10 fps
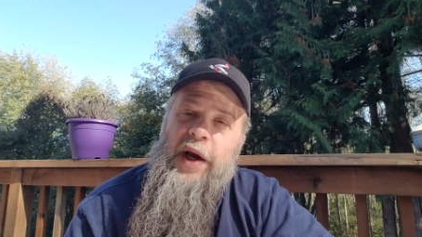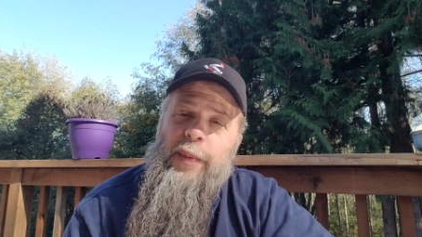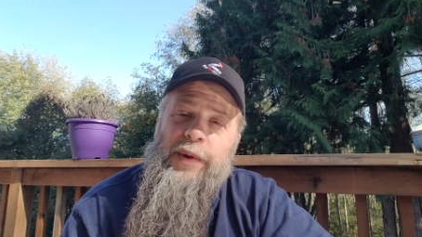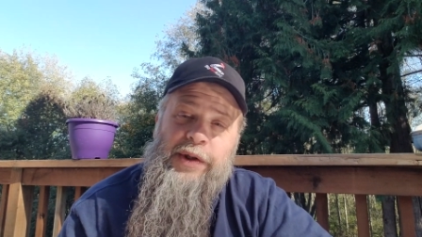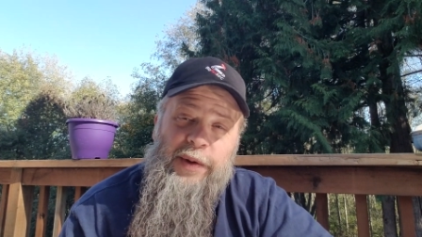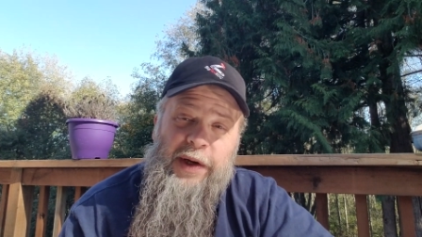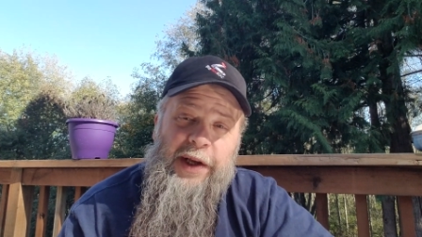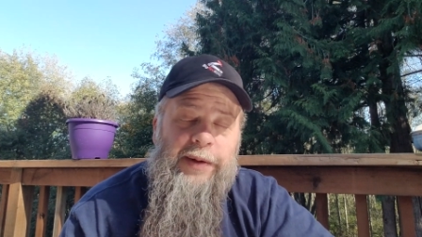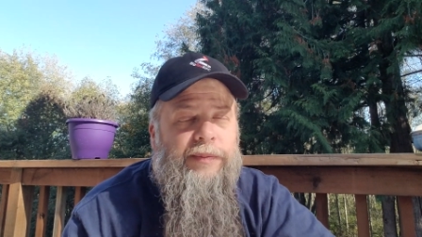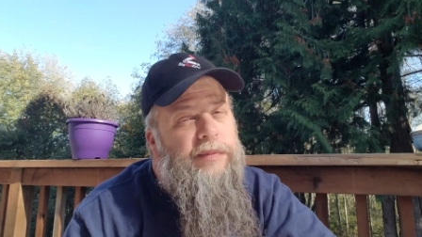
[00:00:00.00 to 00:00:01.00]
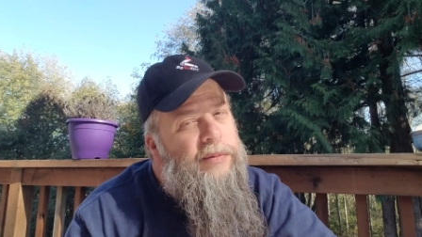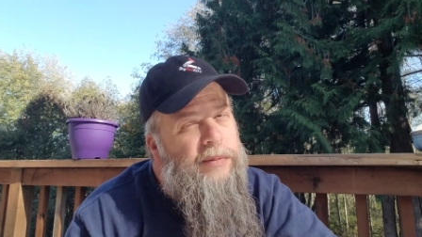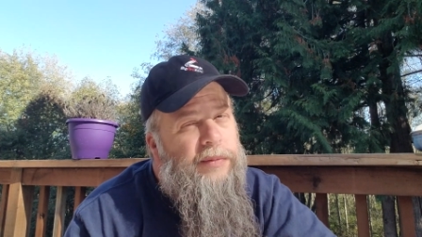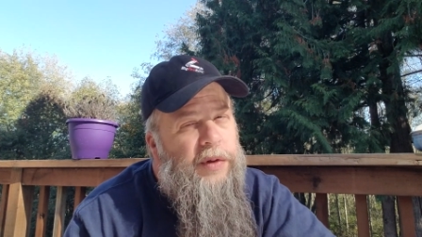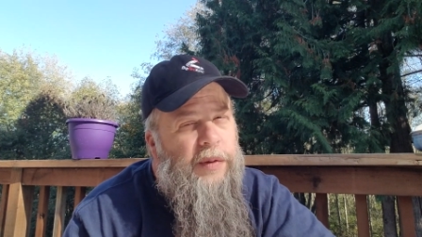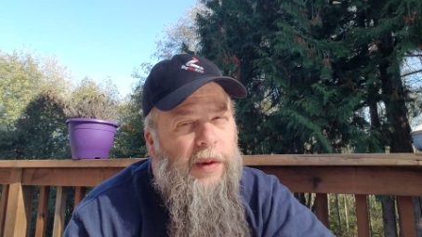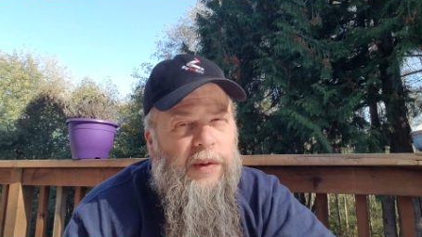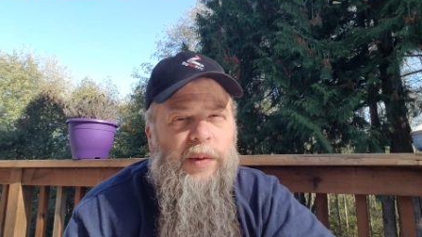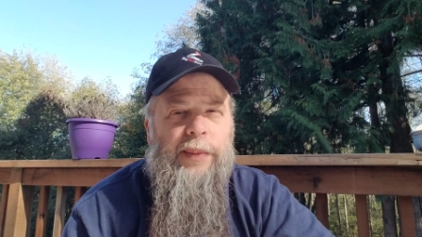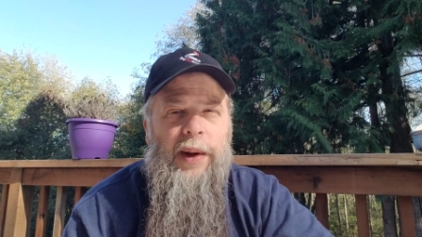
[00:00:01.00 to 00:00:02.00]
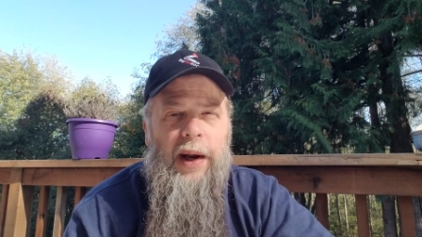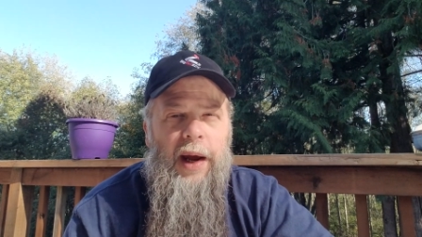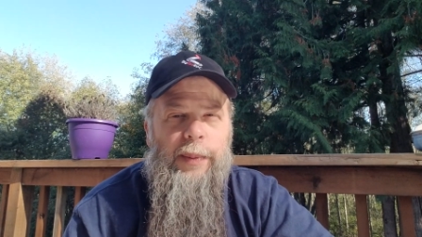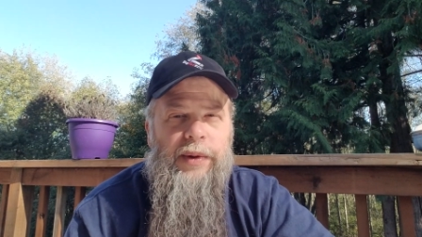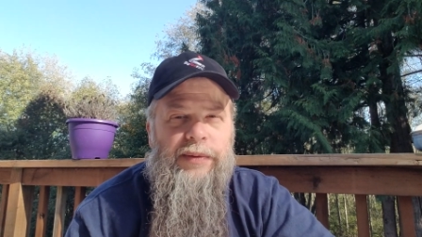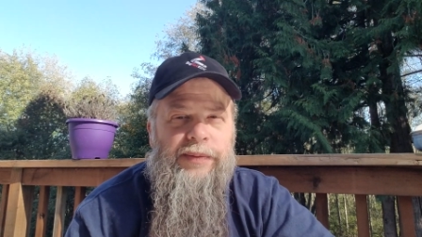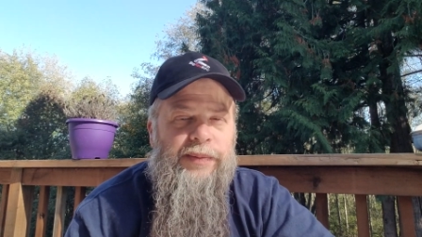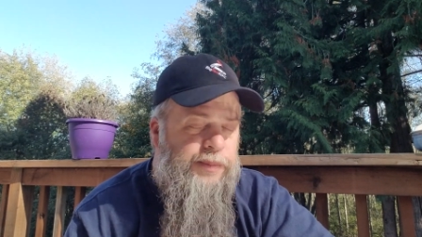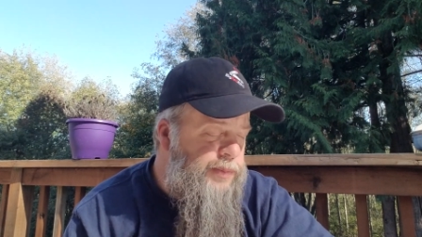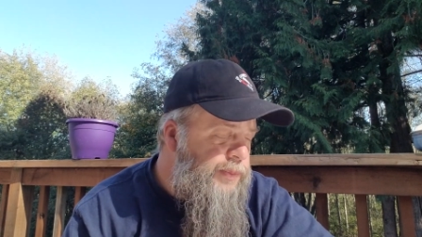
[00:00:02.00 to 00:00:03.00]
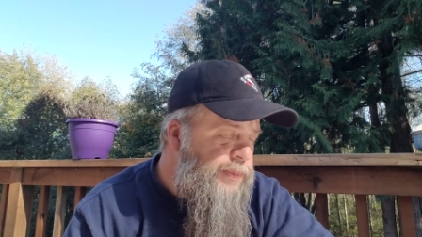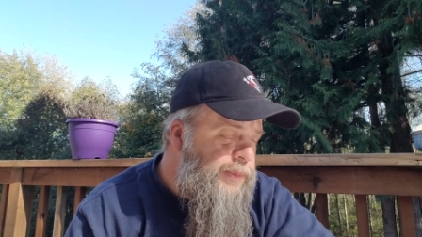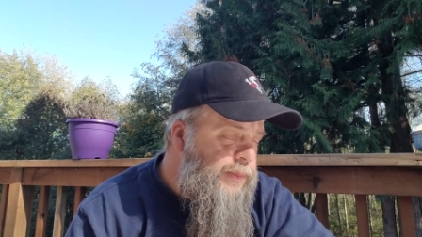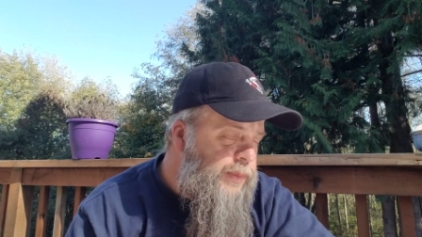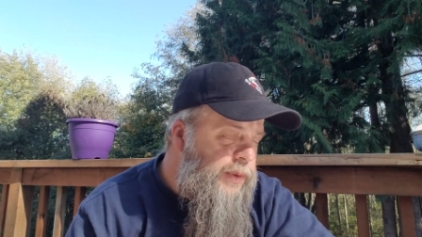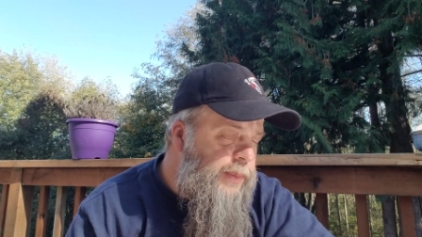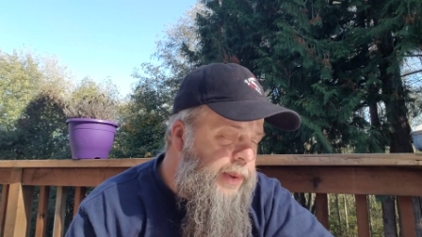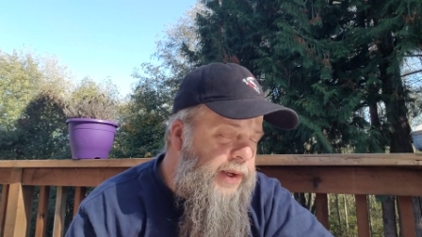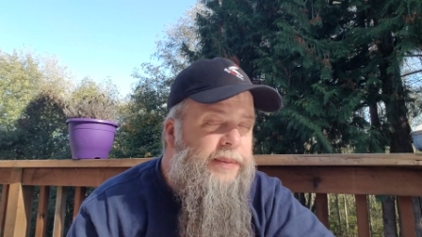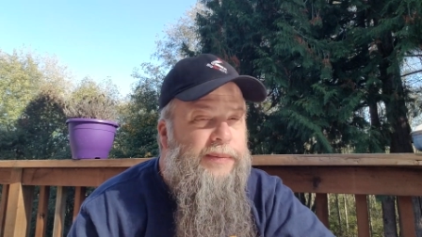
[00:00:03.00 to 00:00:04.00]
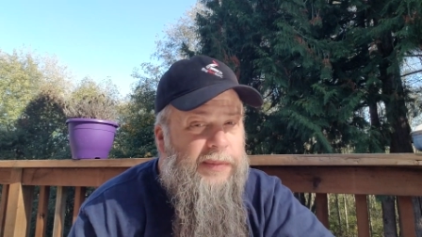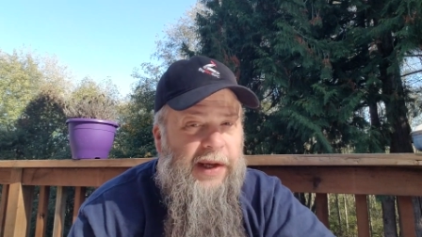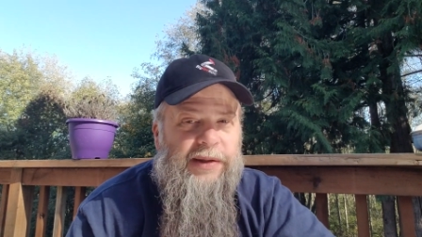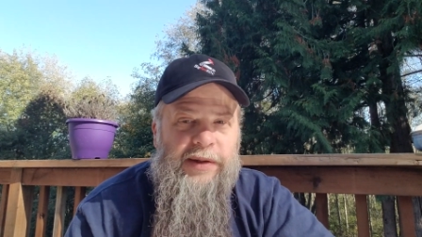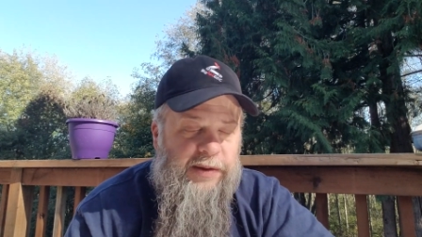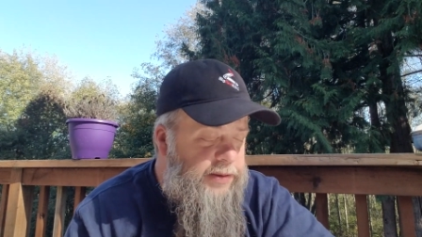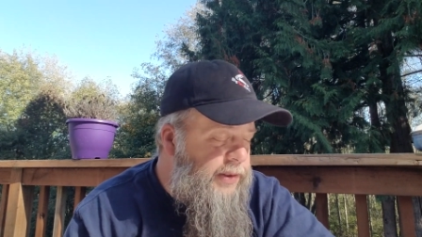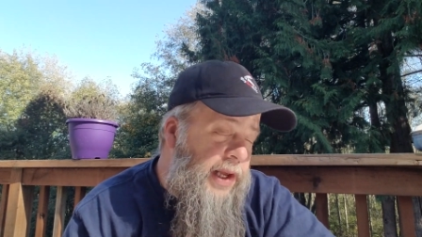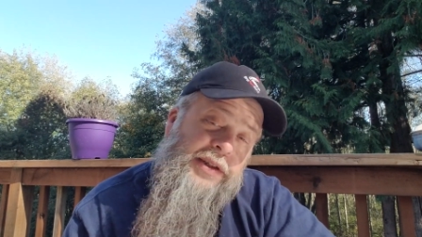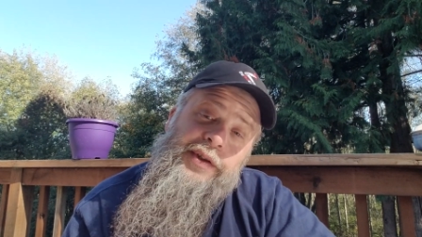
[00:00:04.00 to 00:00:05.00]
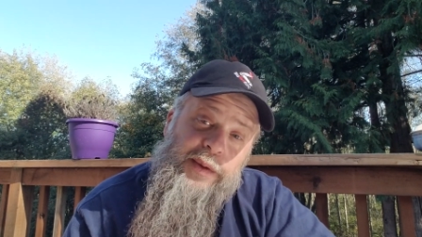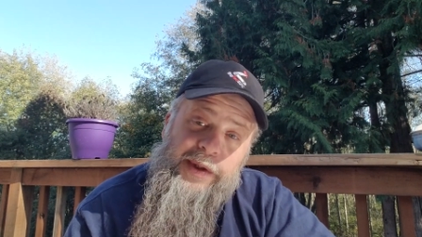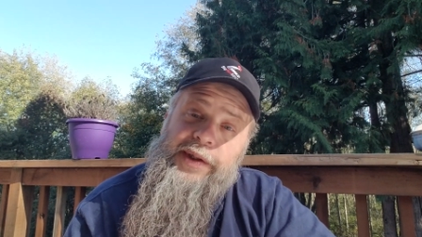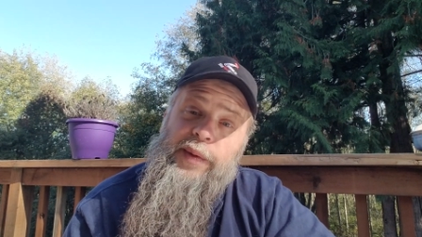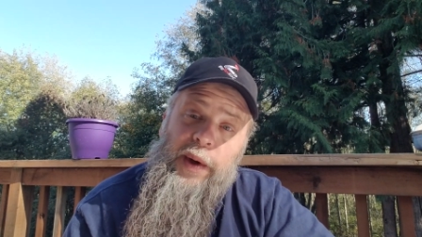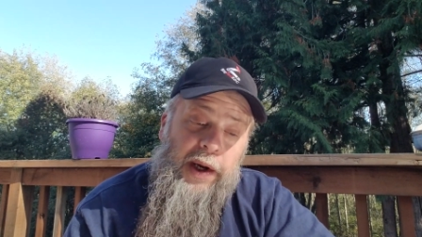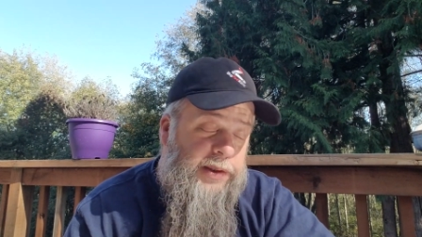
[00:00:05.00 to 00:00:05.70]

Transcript: opportunity, who knows what might happen. But that's the reason why,